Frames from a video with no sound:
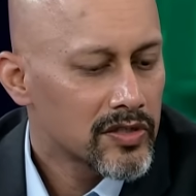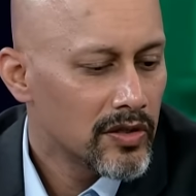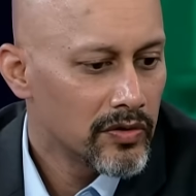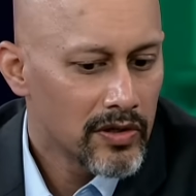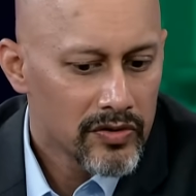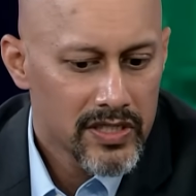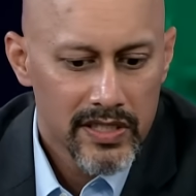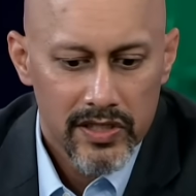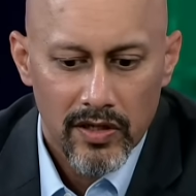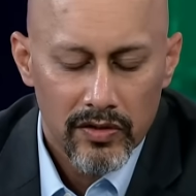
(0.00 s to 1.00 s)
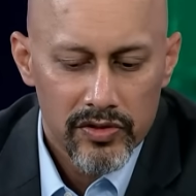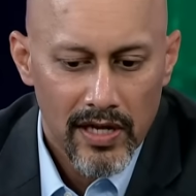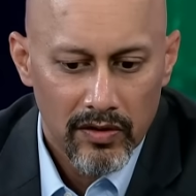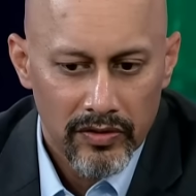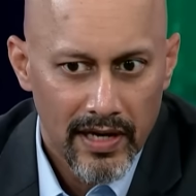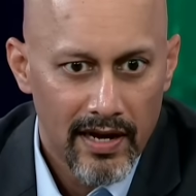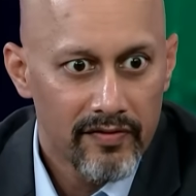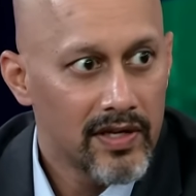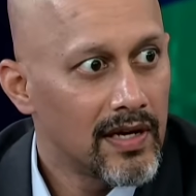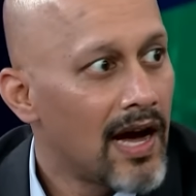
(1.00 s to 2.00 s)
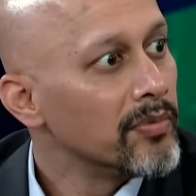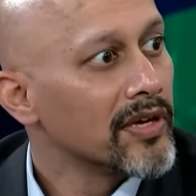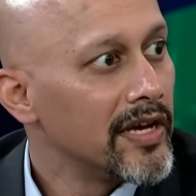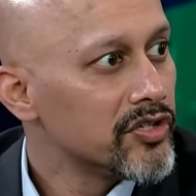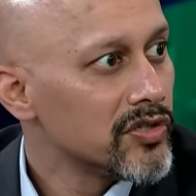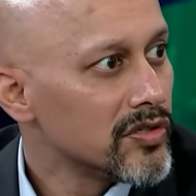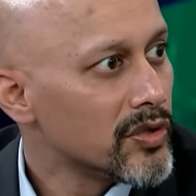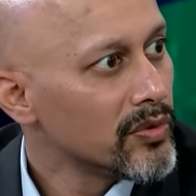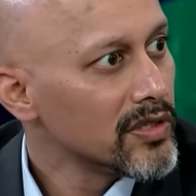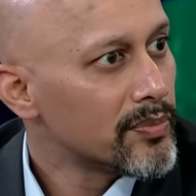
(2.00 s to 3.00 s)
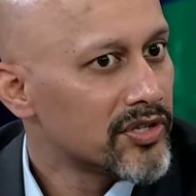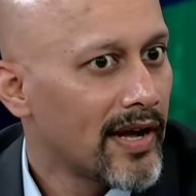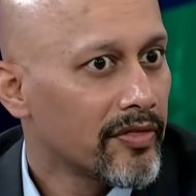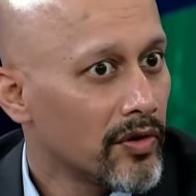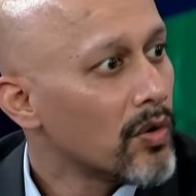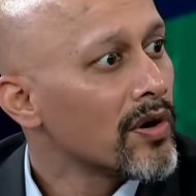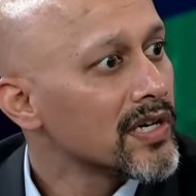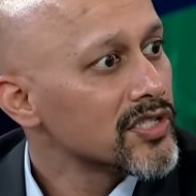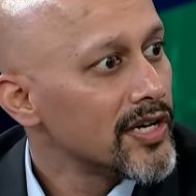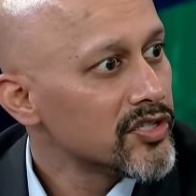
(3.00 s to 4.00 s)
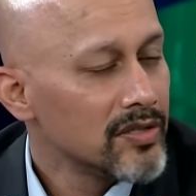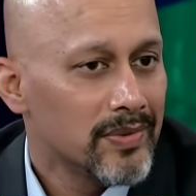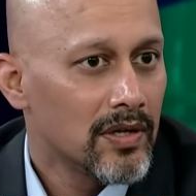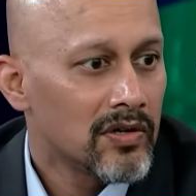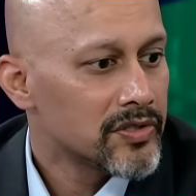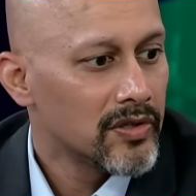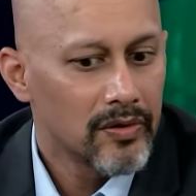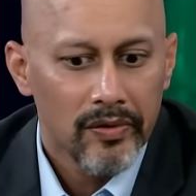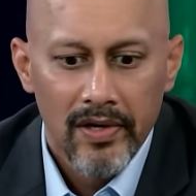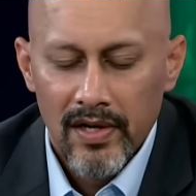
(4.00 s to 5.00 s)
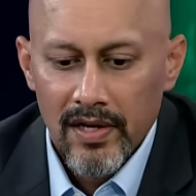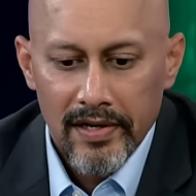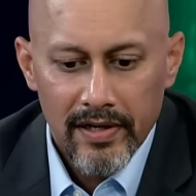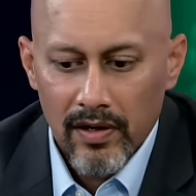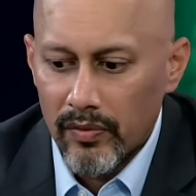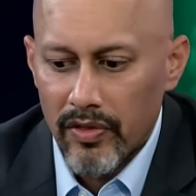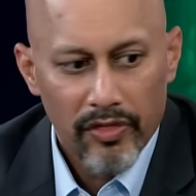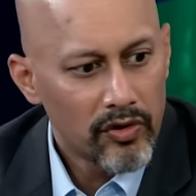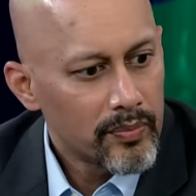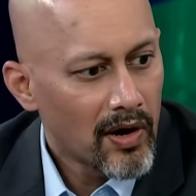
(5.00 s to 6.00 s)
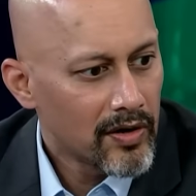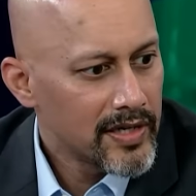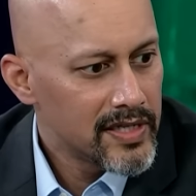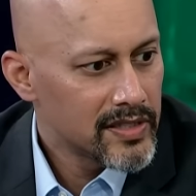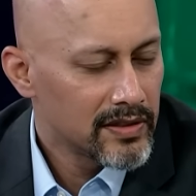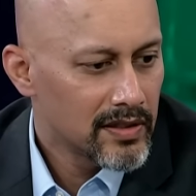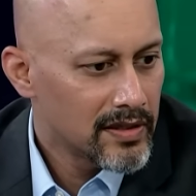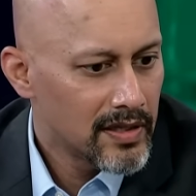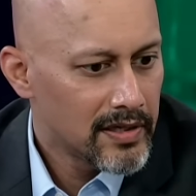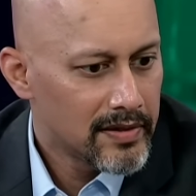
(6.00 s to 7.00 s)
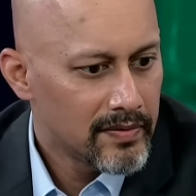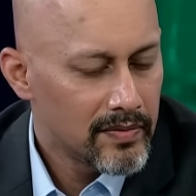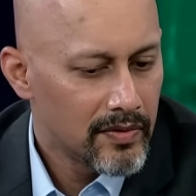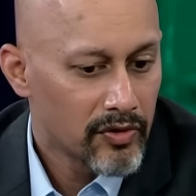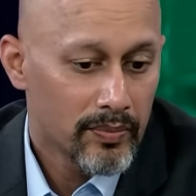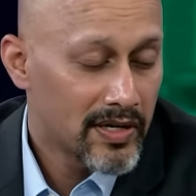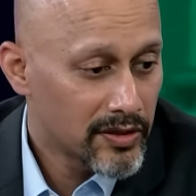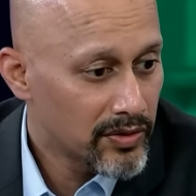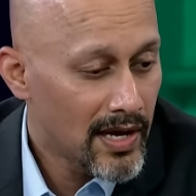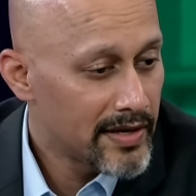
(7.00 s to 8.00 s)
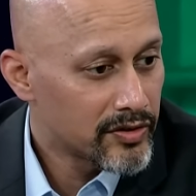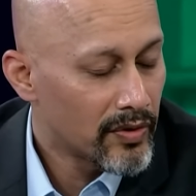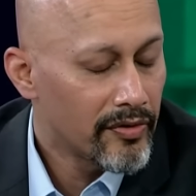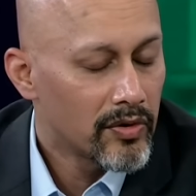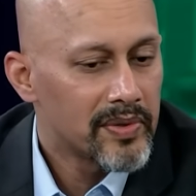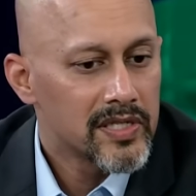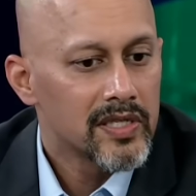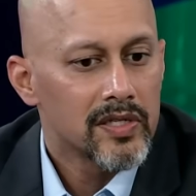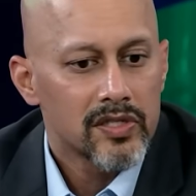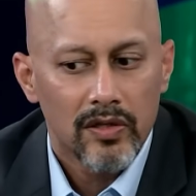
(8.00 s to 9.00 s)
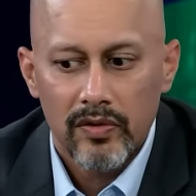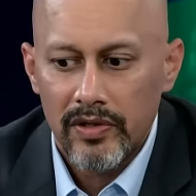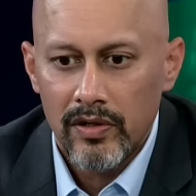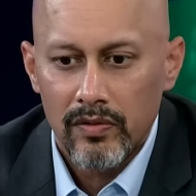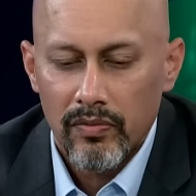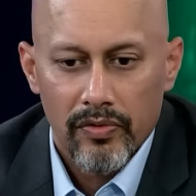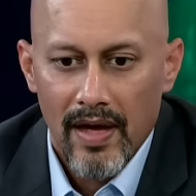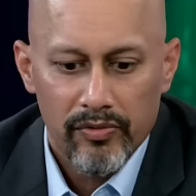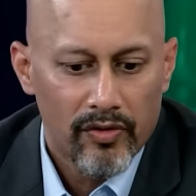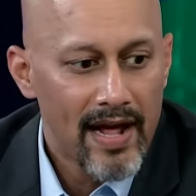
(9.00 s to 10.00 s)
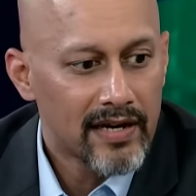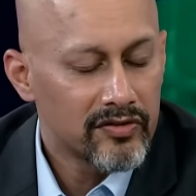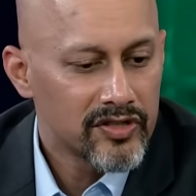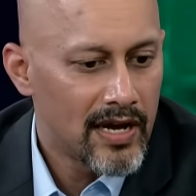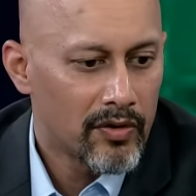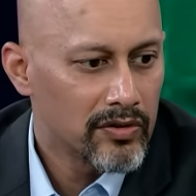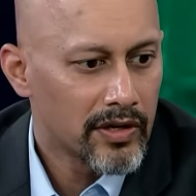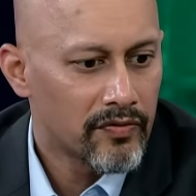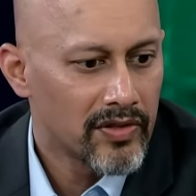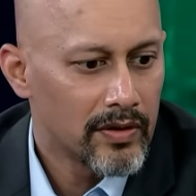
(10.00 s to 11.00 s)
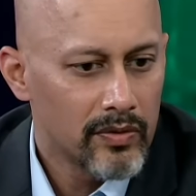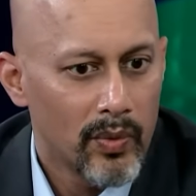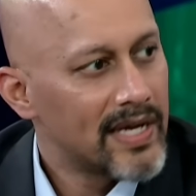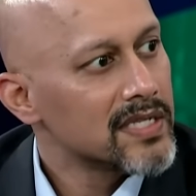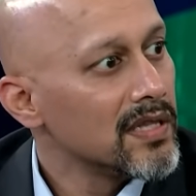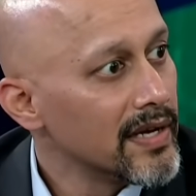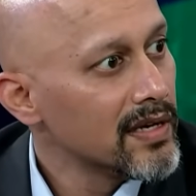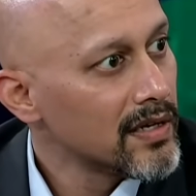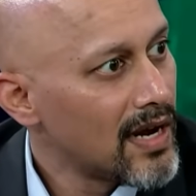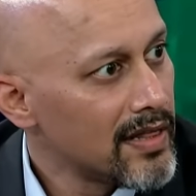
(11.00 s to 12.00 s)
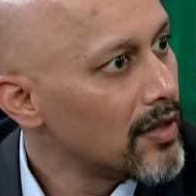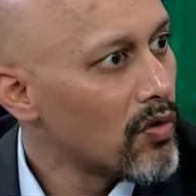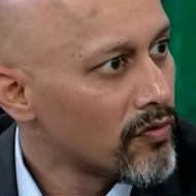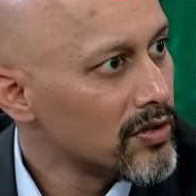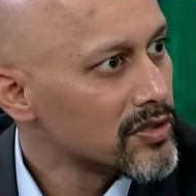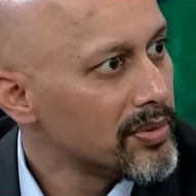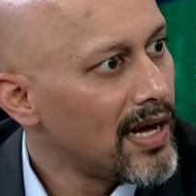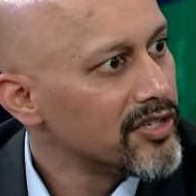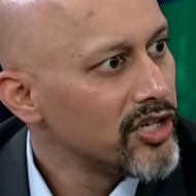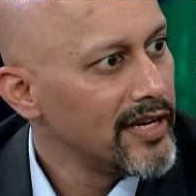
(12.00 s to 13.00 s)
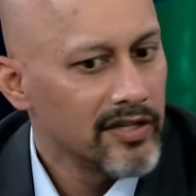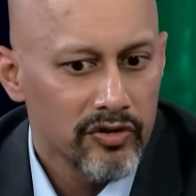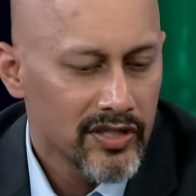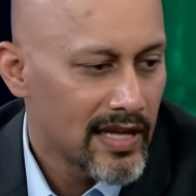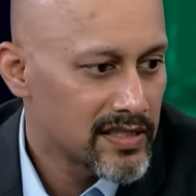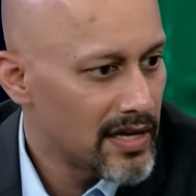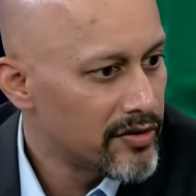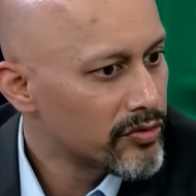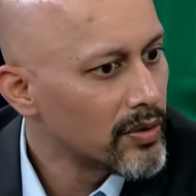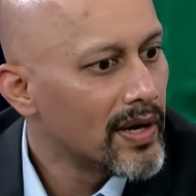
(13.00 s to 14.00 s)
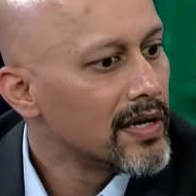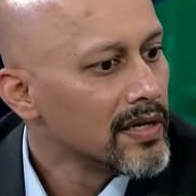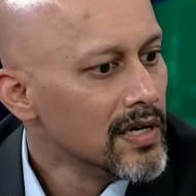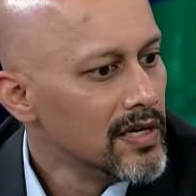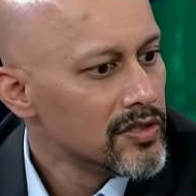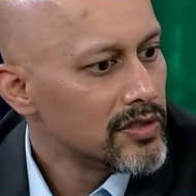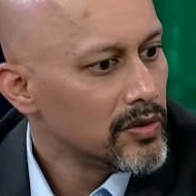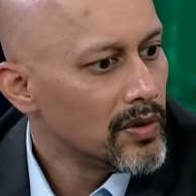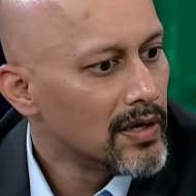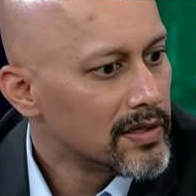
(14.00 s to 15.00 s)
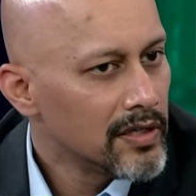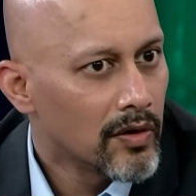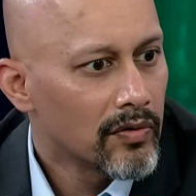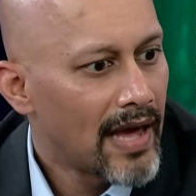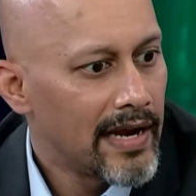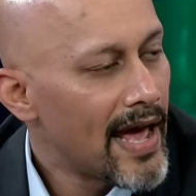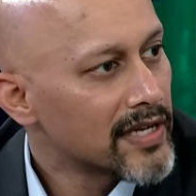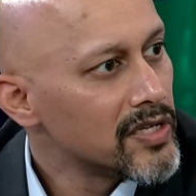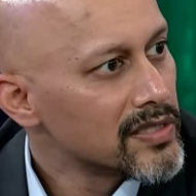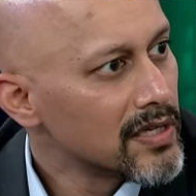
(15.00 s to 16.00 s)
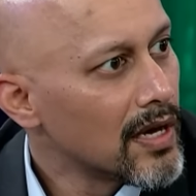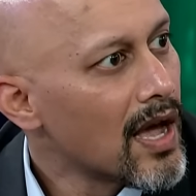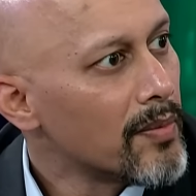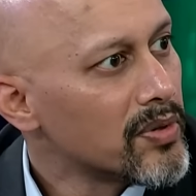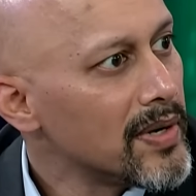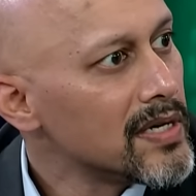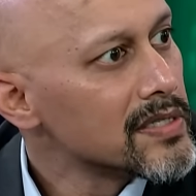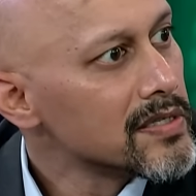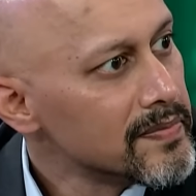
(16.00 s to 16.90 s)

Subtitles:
So, you know, CISOs not only have the obligation to really protect their organization, but also, you know, the third parties and the third parties they rely on to run their business. So, you know, third actors now are looking for the weakest link in kind of the overall supply chain and using that as an entryway to, you know, gain access and get compromised.